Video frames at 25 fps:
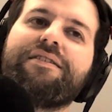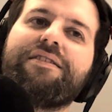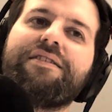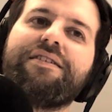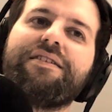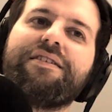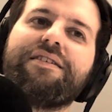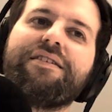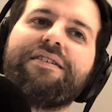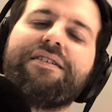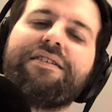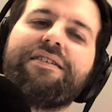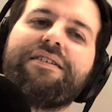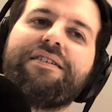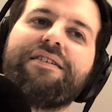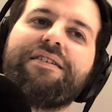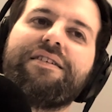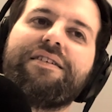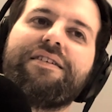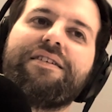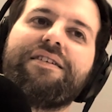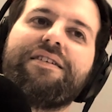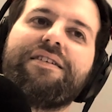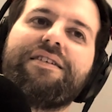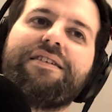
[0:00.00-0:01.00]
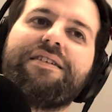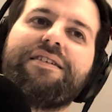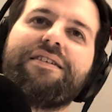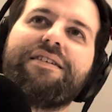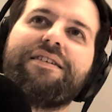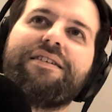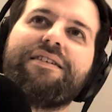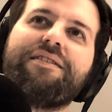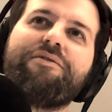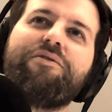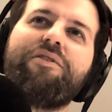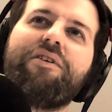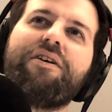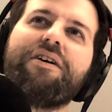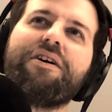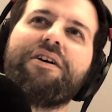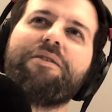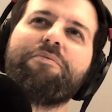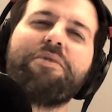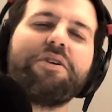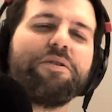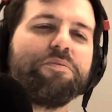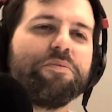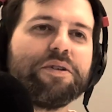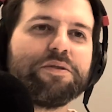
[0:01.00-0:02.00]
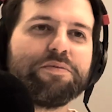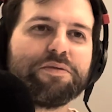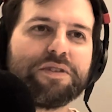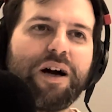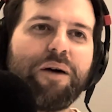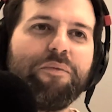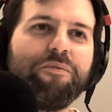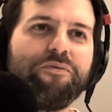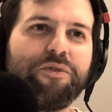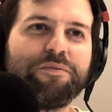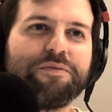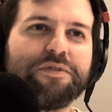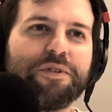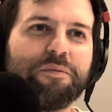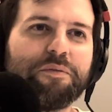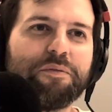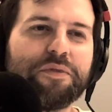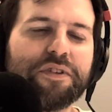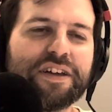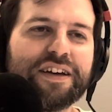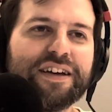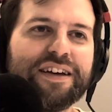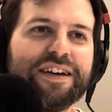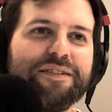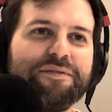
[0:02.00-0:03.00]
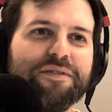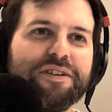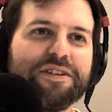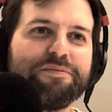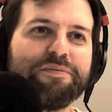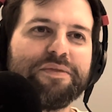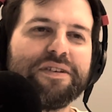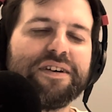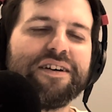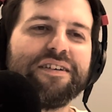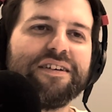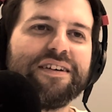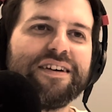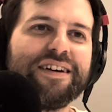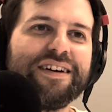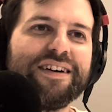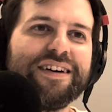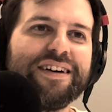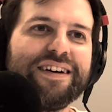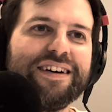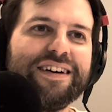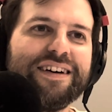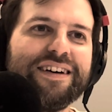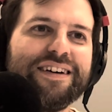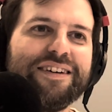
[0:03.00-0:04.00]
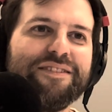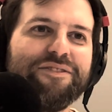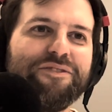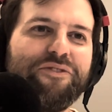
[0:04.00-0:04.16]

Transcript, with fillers: you got to wear pants. Right, but it must come from something. It must be a... No, they just made it up.